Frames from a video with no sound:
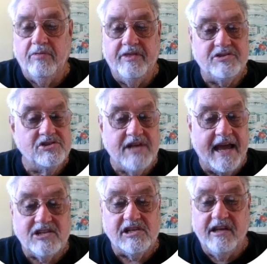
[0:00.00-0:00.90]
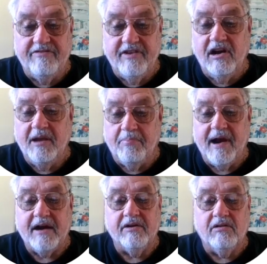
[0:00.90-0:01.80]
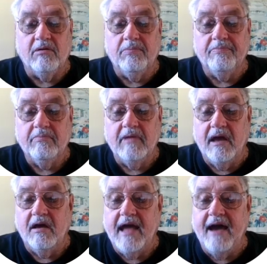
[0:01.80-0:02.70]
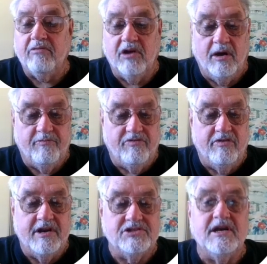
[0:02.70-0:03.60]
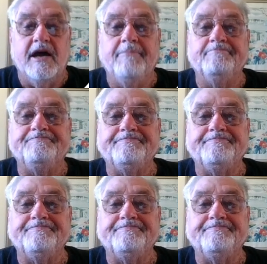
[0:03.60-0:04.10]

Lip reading: This is actually a fairly practical outcome for the design.